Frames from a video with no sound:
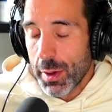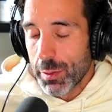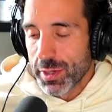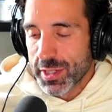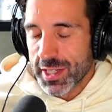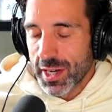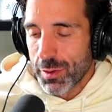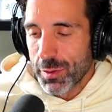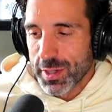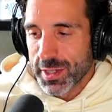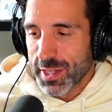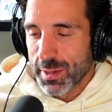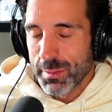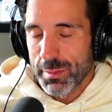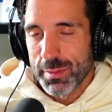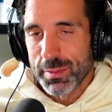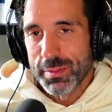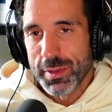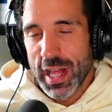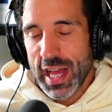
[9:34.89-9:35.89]
which I wasn't
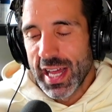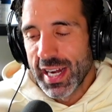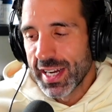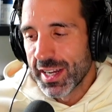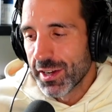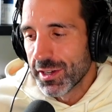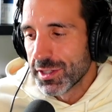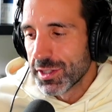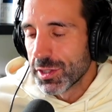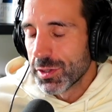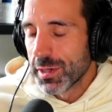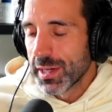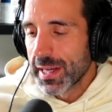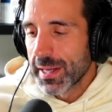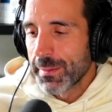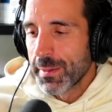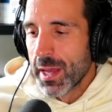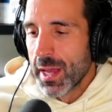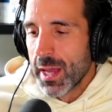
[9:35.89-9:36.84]
planning on doing,